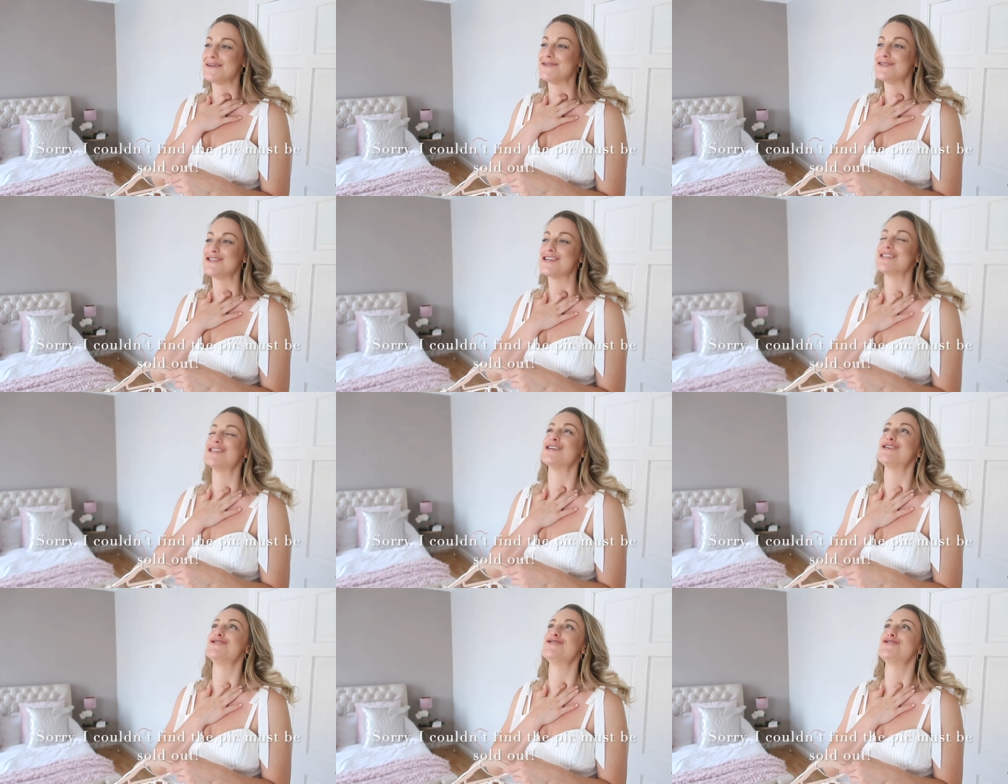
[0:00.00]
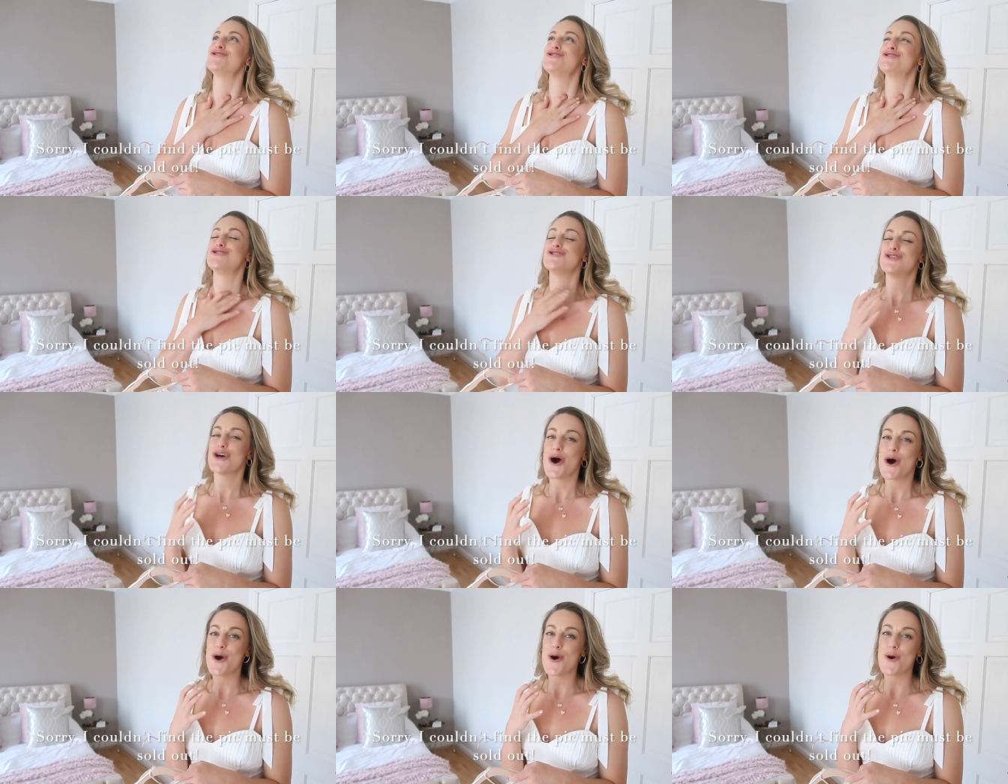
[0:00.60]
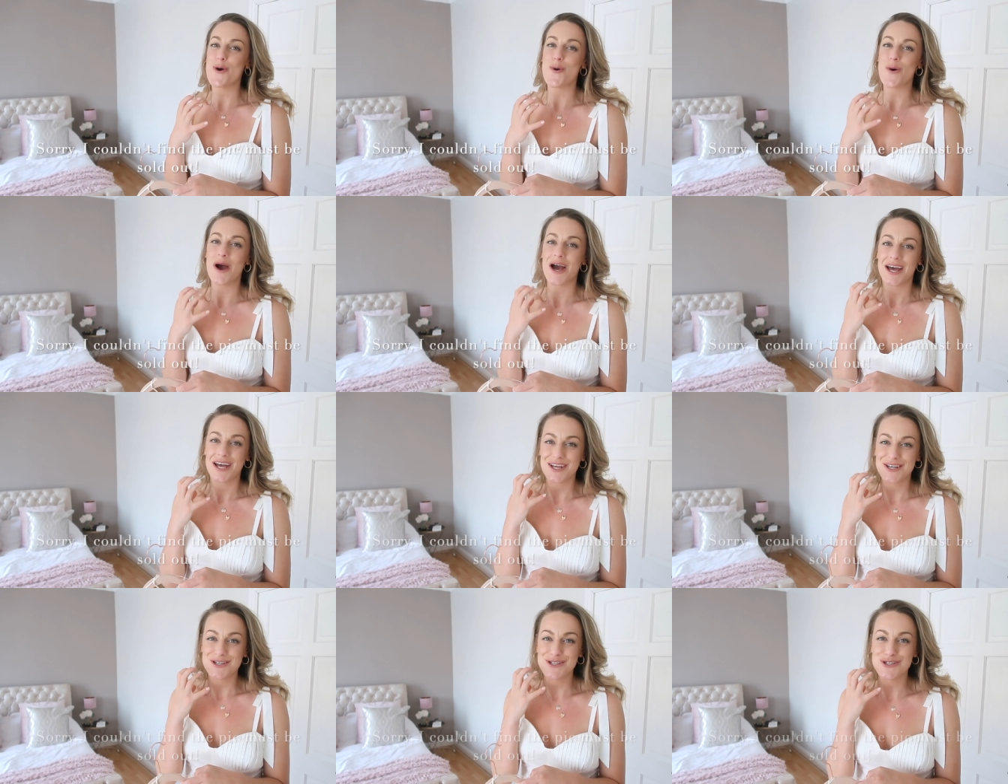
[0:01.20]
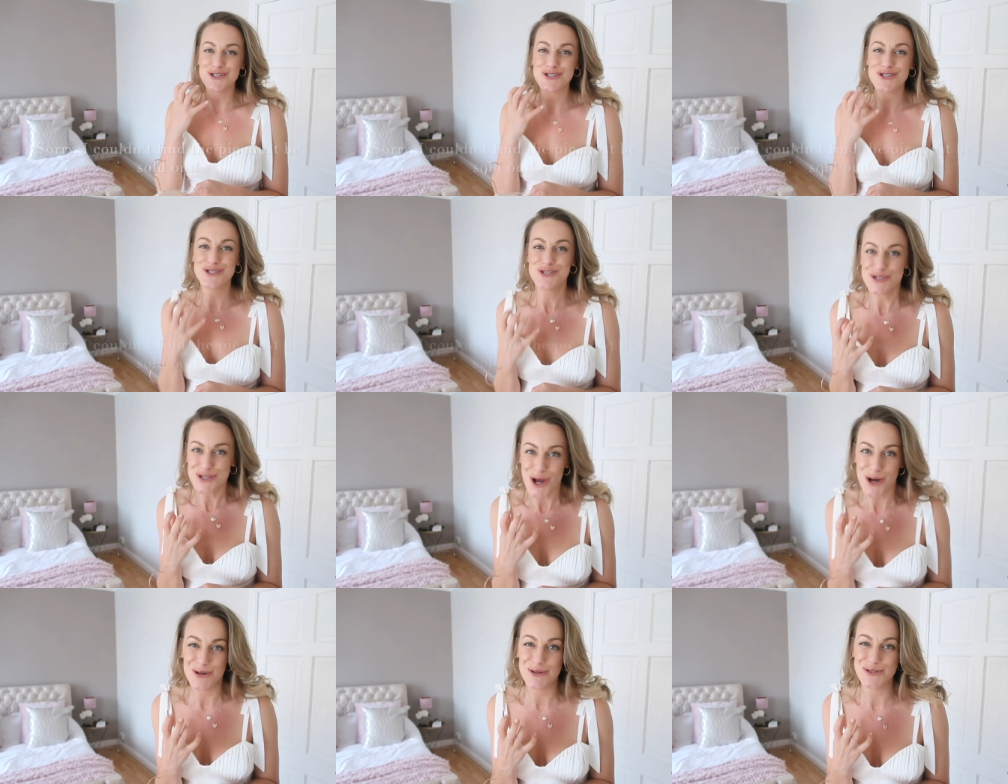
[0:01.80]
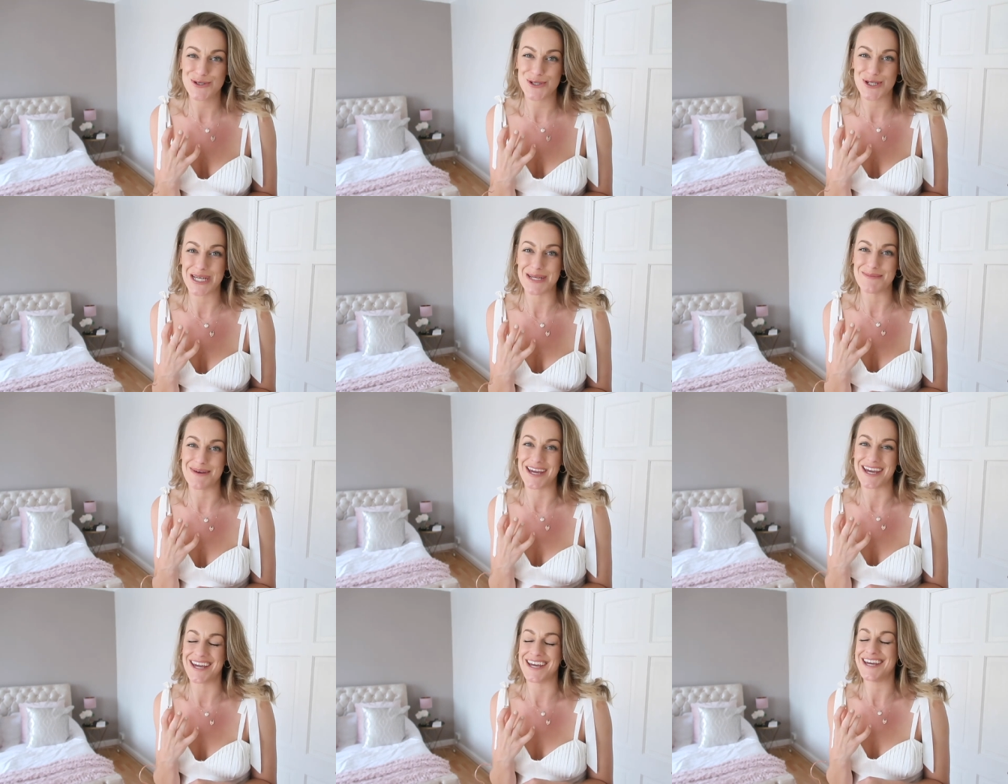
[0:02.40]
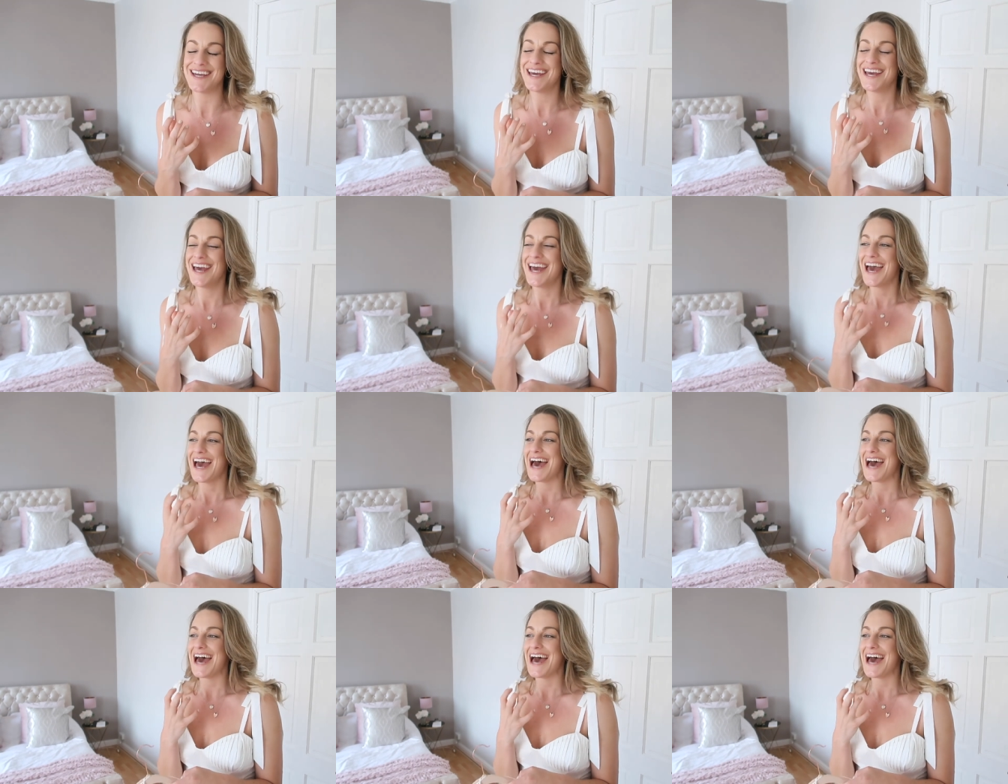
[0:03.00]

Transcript: it was just so, so dreamy.